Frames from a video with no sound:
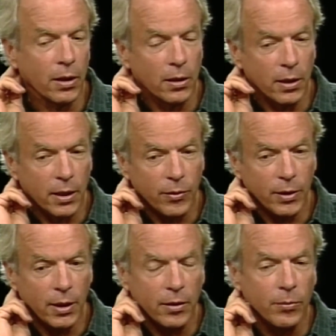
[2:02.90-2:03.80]
monologue. I
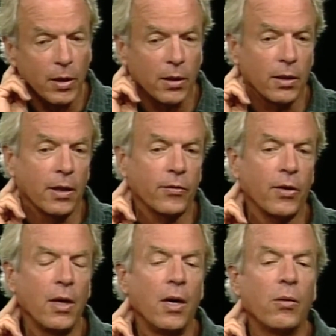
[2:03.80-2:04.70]
think the other
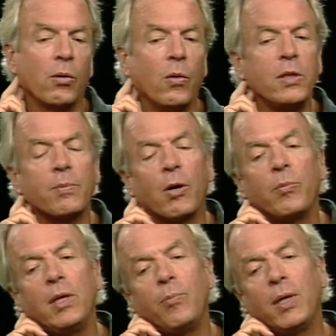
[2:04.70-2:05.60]
monologues were always
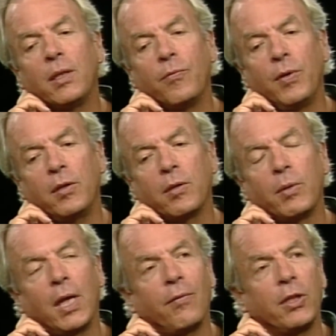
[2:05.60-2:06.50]
about me being the
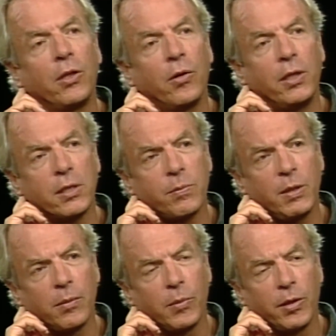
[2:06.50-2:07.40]
victim and having the
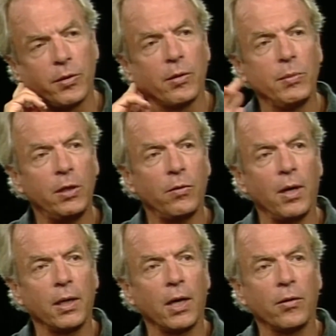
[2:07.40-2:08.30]
audience be the mother and me
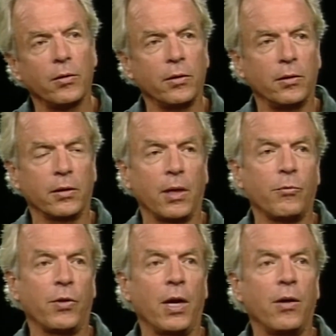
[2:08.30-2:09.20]
crying out, look, I'm